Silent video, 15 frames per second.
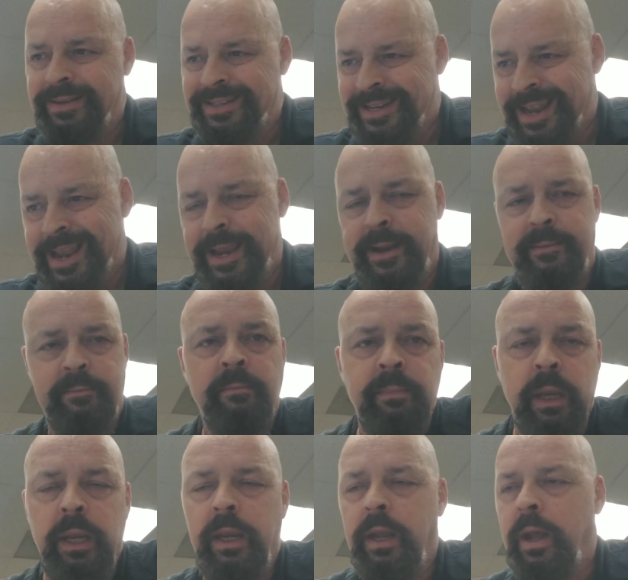Take
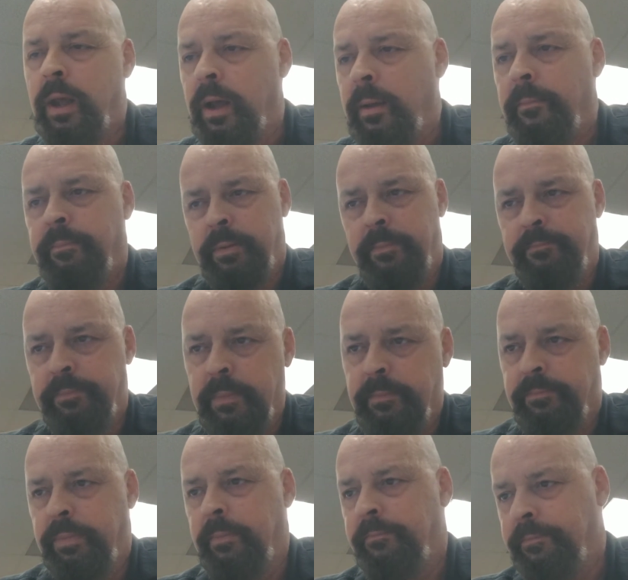me on.
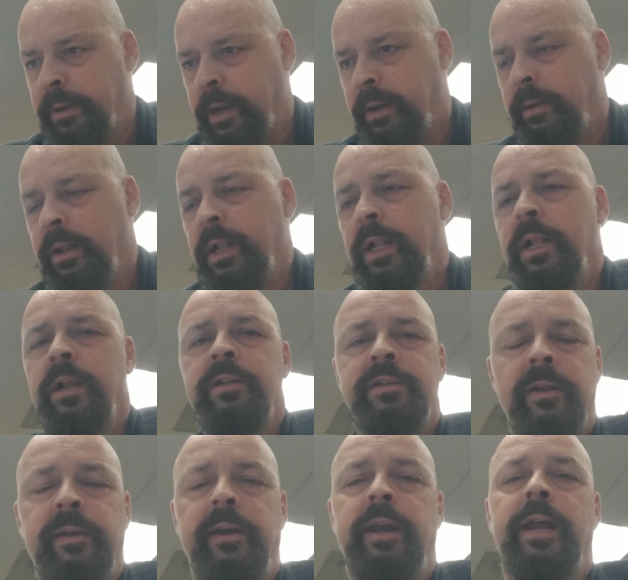
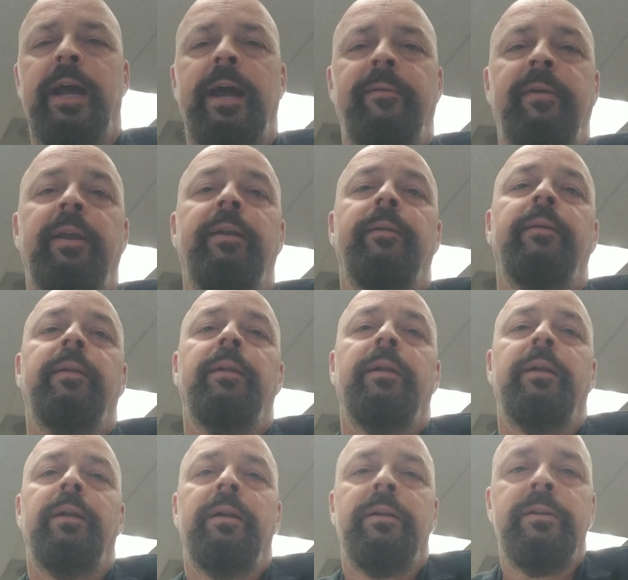So there you have it.
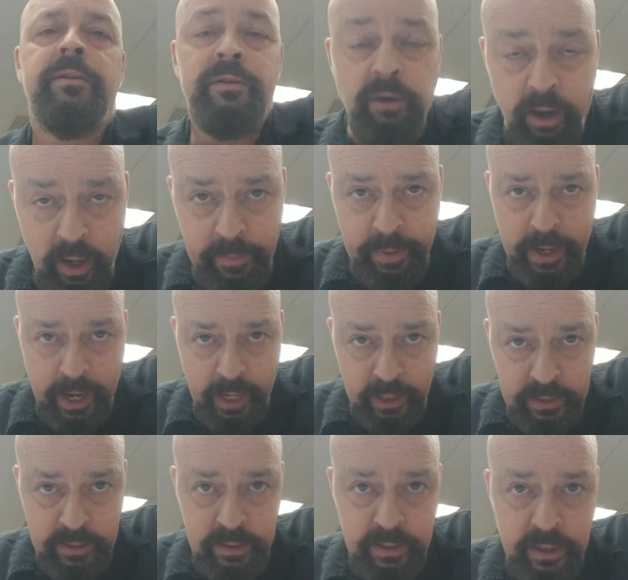Sean
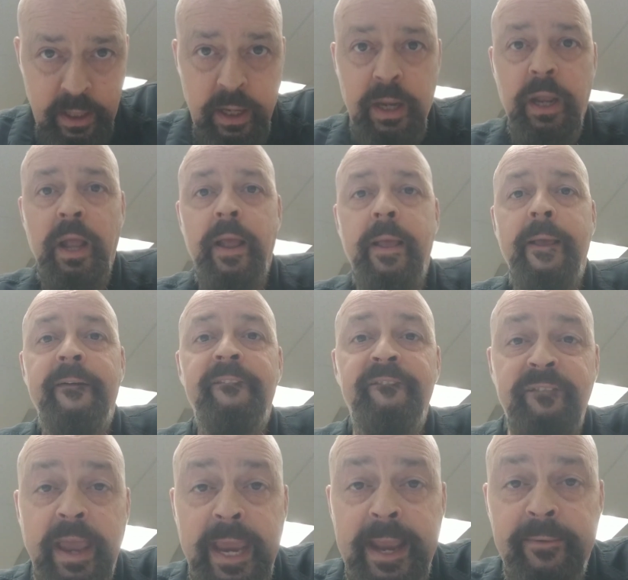Peck's
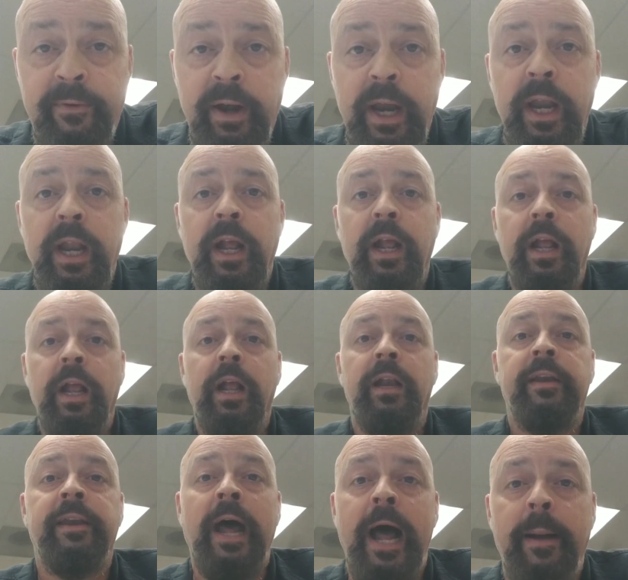favorite
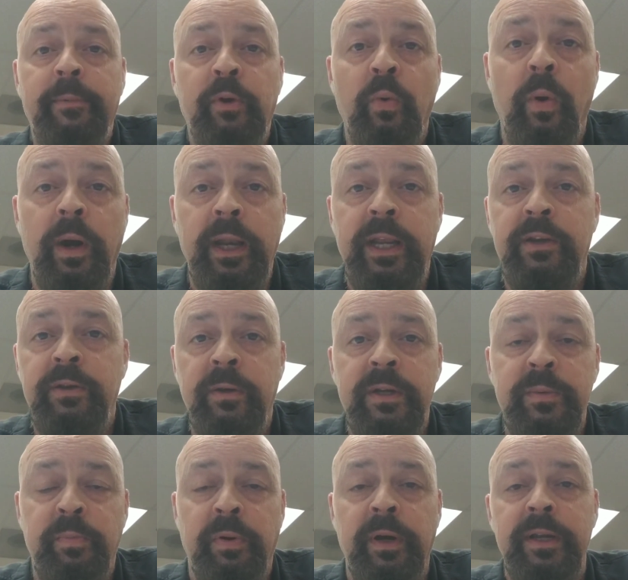top 20
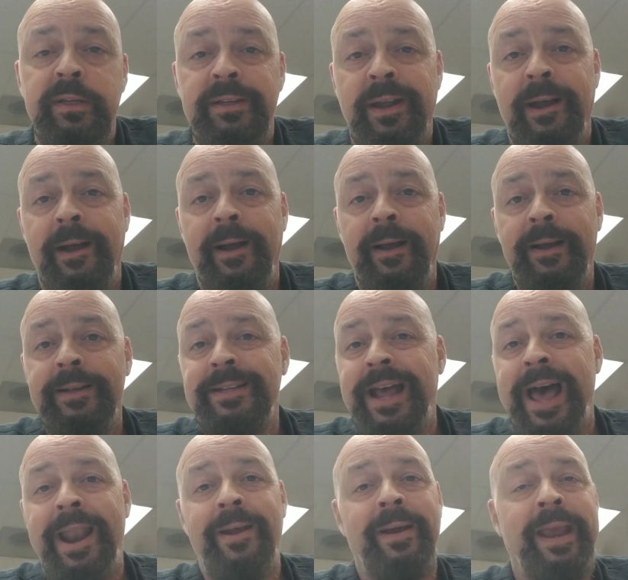Judas Priest songs.
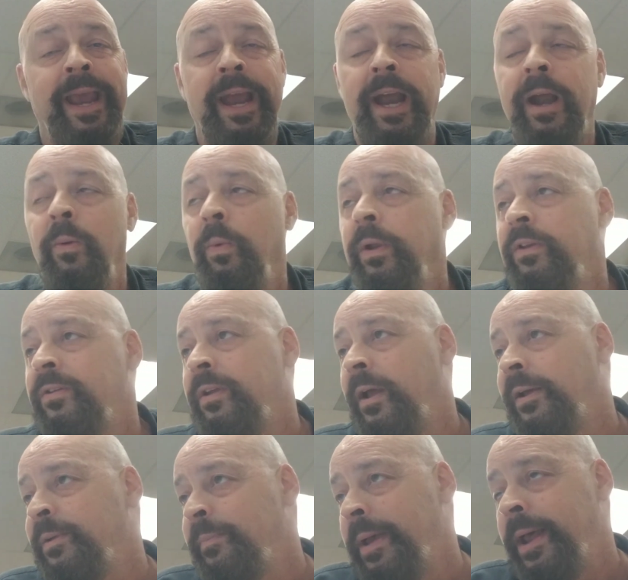I don't care which
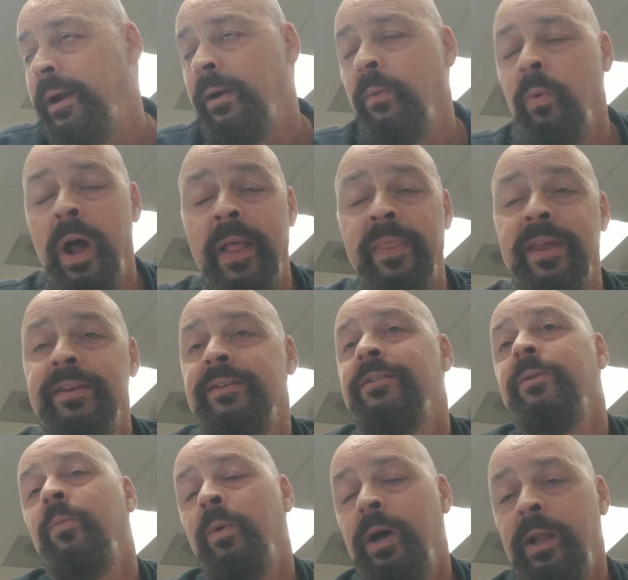song's better. And this is
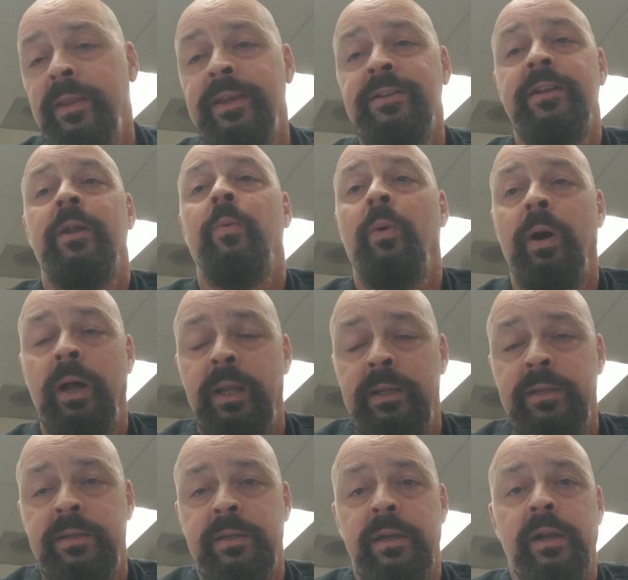the one. These are the
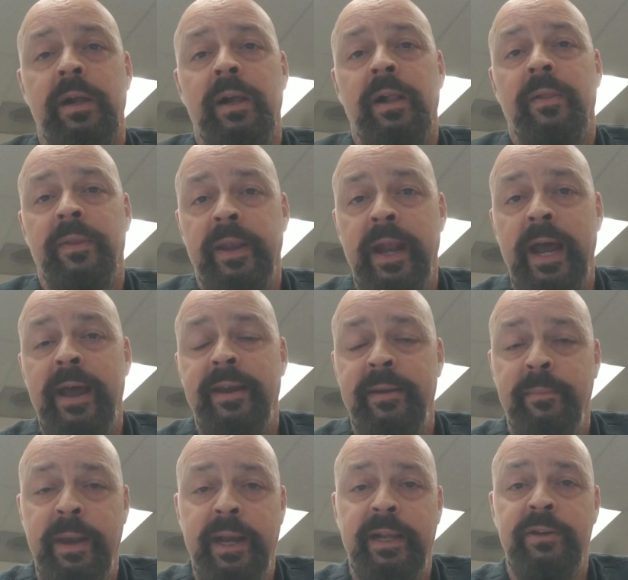ones that I had to
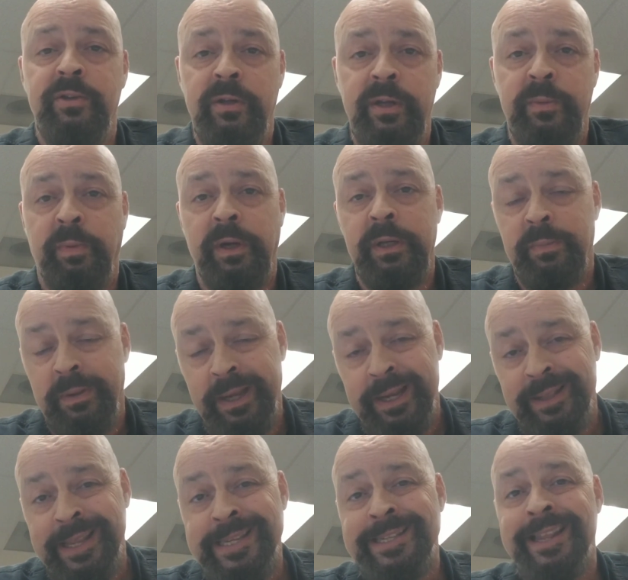make a Judas Priest
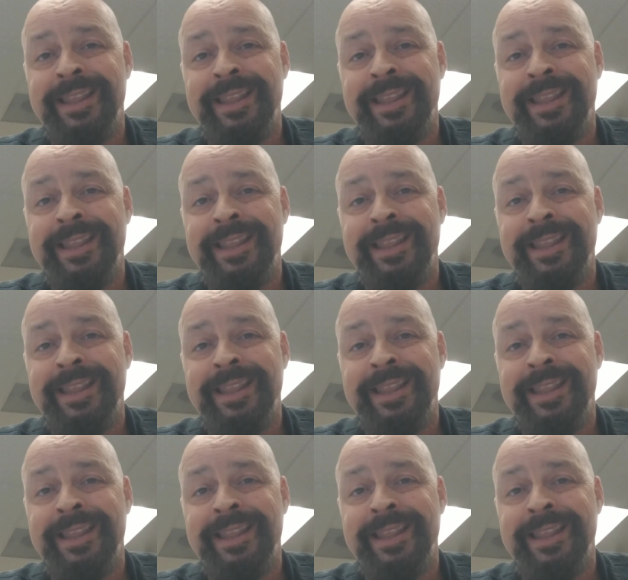playlist.